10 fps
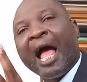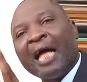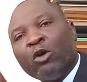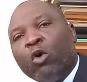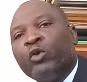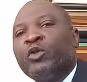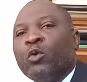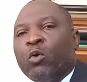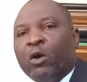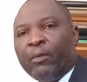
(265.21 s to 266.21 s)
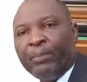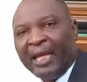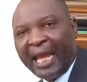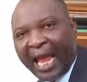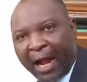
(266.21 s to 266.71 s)
and also
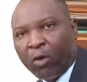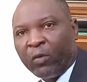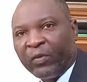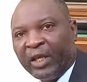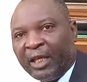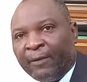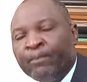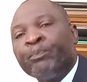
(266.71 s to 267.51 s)
be healthy.